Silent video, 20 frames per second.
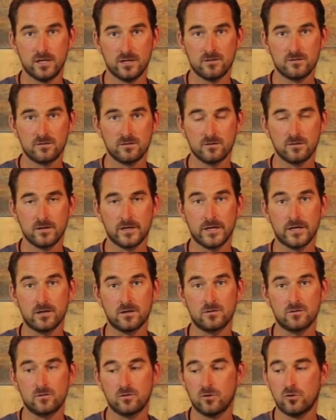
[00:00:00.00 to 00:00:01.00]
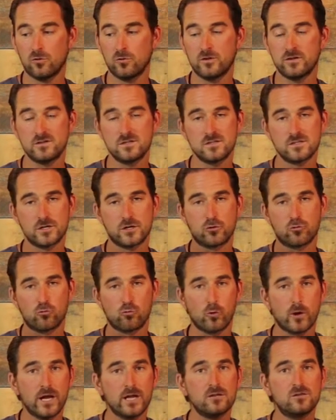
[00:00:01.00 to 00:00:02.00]
Instalight. So this is a
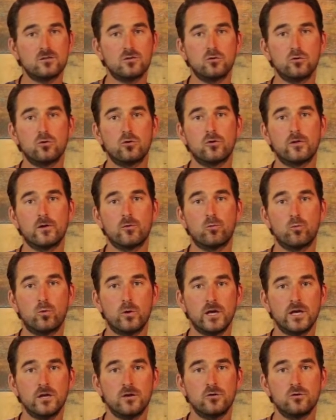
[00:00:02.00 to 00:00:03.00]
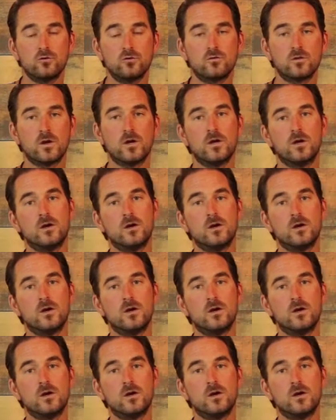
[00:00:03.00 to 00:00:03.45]
great tool that we use